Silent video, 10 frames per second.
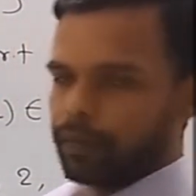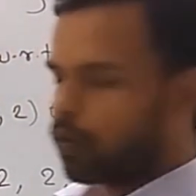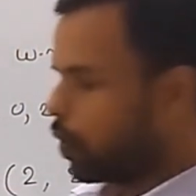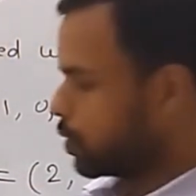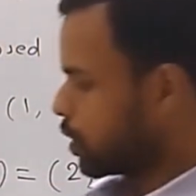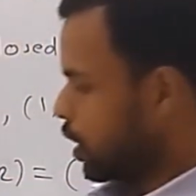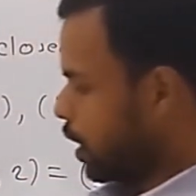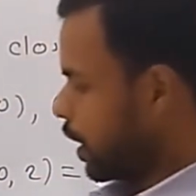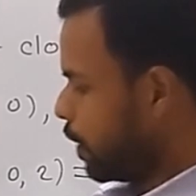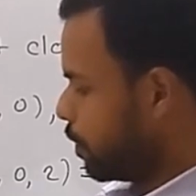Because
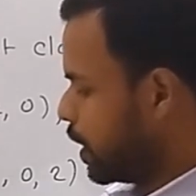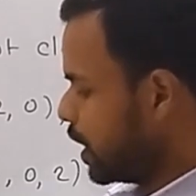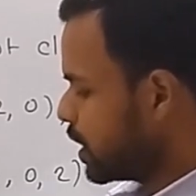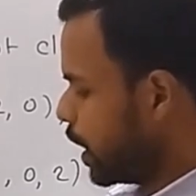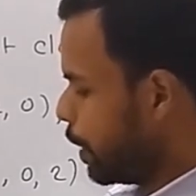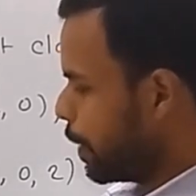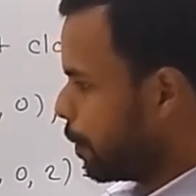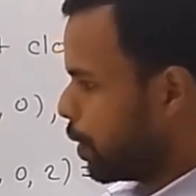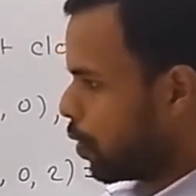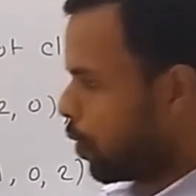if this
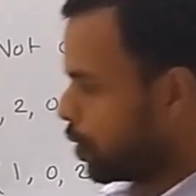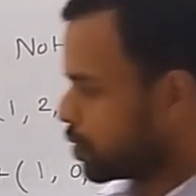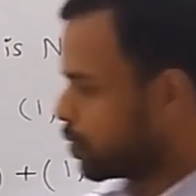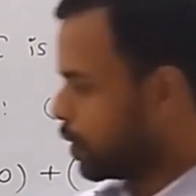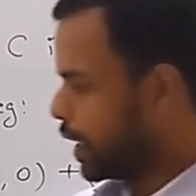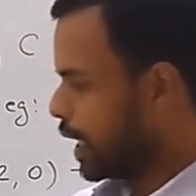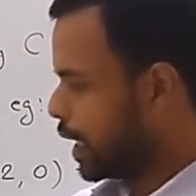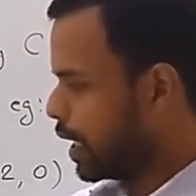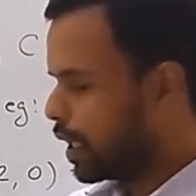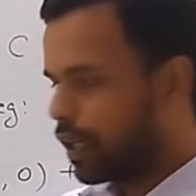element belongs to
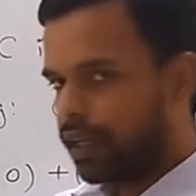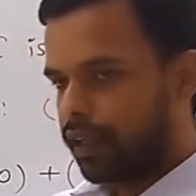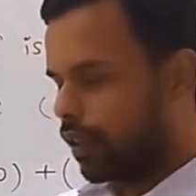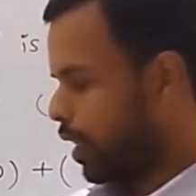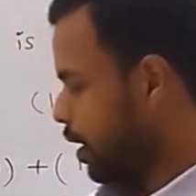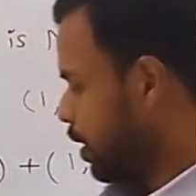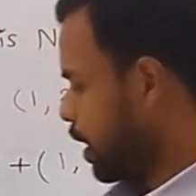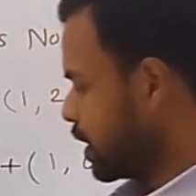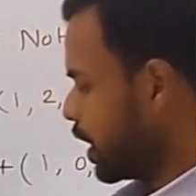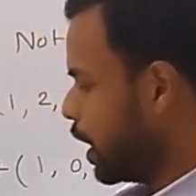D, then
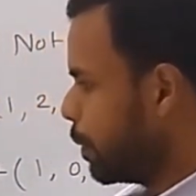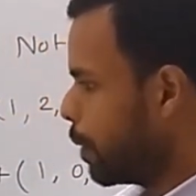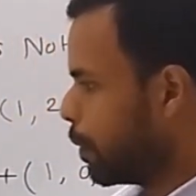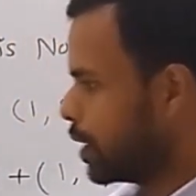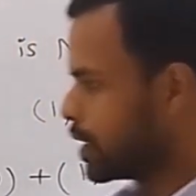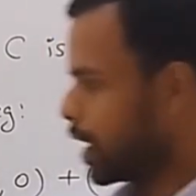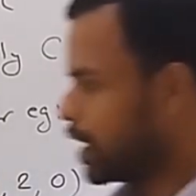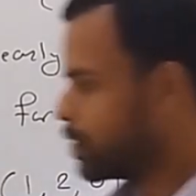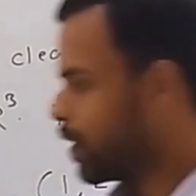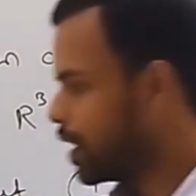this element must
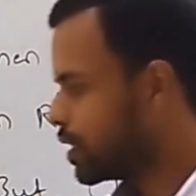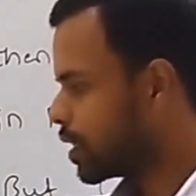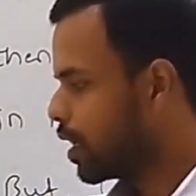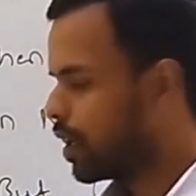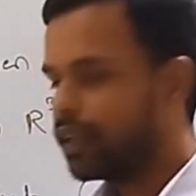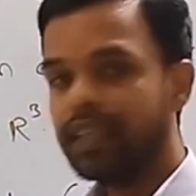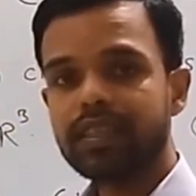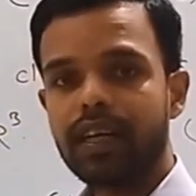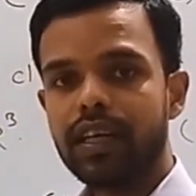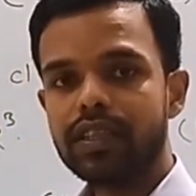satisfy
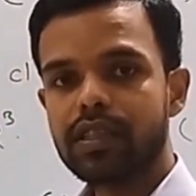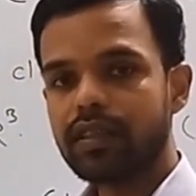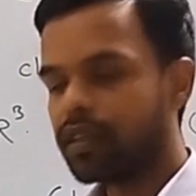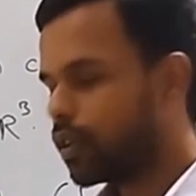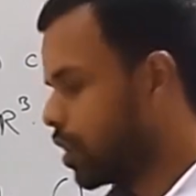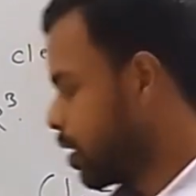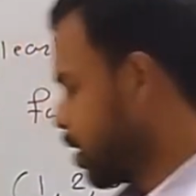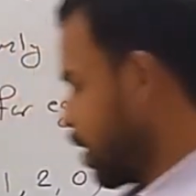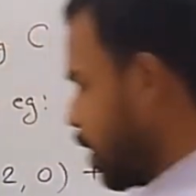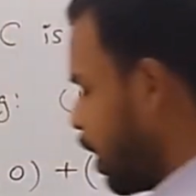this condition.
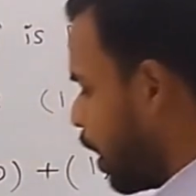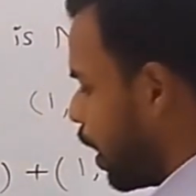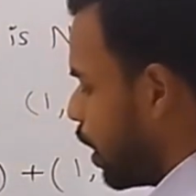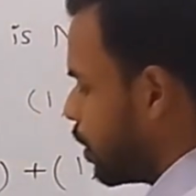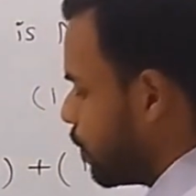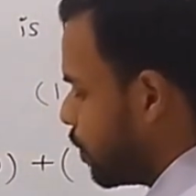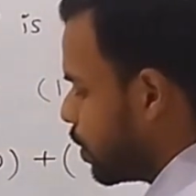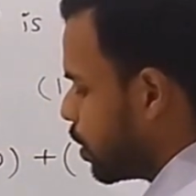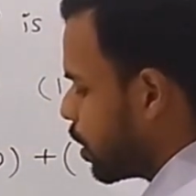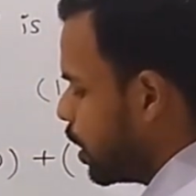And
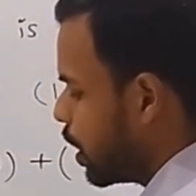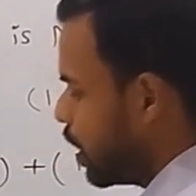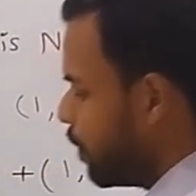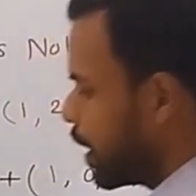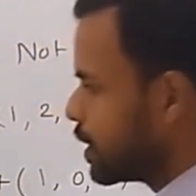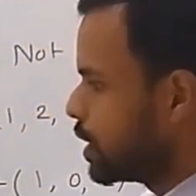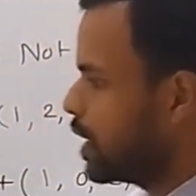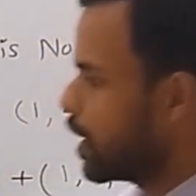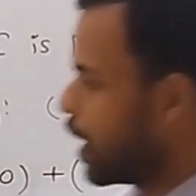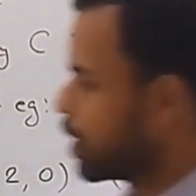clearly we can
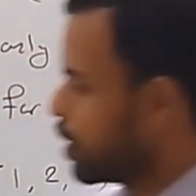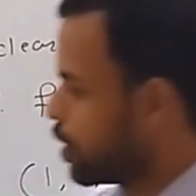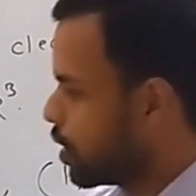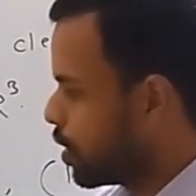see that